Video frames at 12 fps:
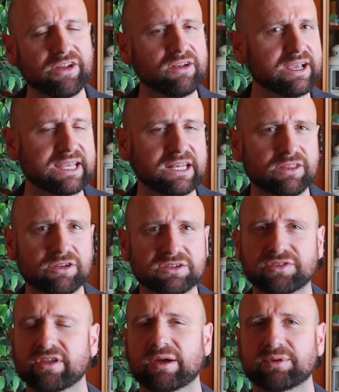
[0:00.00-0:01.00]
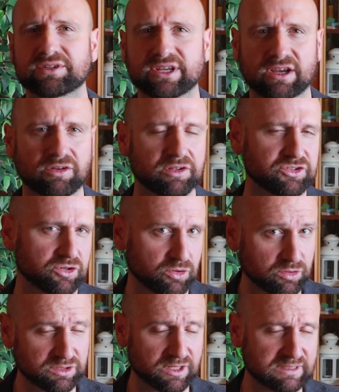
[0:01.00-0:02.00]
I don't like any of those for the IB psychology
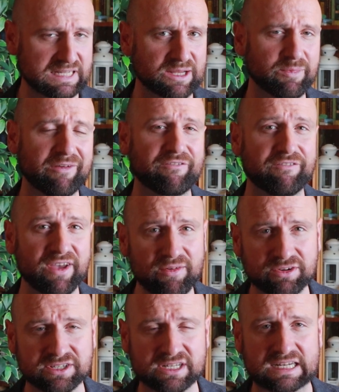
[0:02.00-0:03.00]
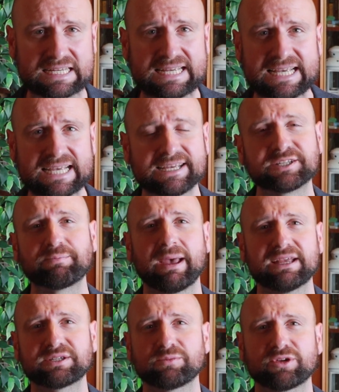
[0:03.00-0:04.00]
course. I'll tell you my favorite study is
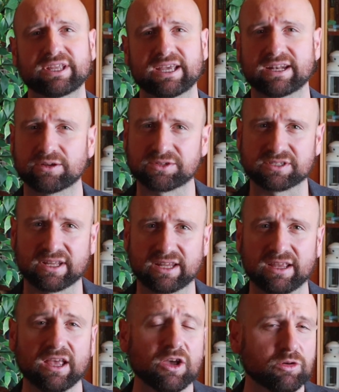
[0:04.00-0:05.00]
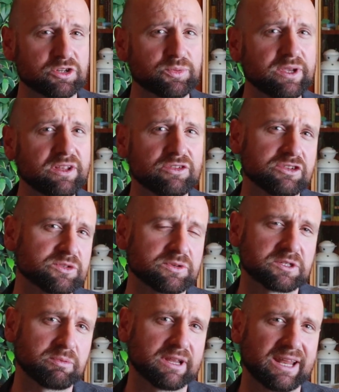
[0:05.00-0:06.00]
Passamonti et al. Study, which we can use to
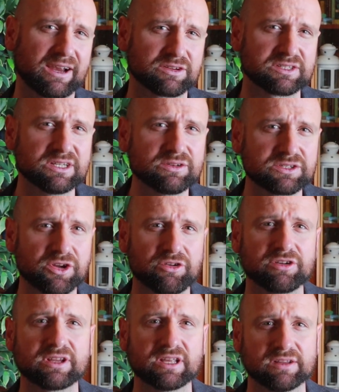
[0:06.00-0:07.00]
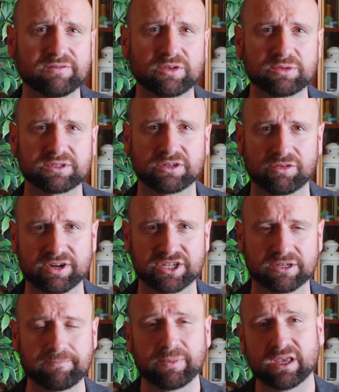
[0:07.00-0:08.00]
explain how serotonin can influence
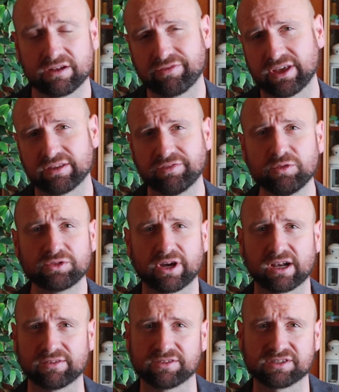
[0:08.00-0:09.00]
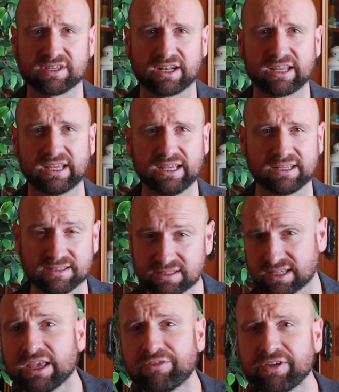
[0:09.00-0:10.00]
aggression. And in fact, the full title of the study
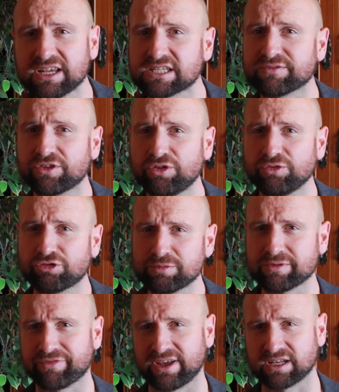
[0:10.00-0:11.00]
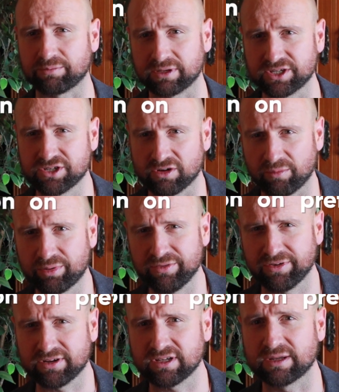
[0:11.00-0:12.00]
is Effects of Acute Tryptophan Depletion on
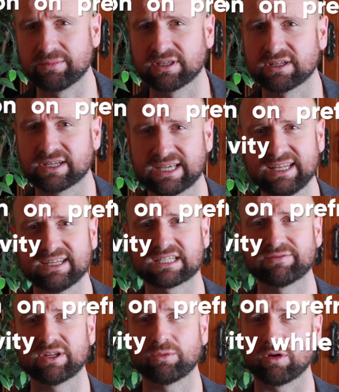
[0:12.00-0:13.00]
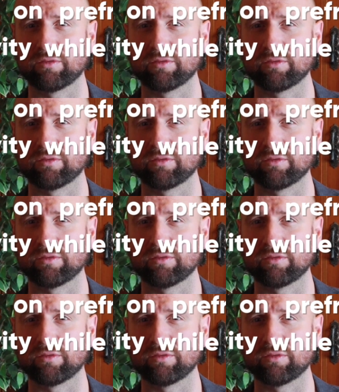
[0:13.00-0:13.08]
Prefrontal Amygdala Connectivity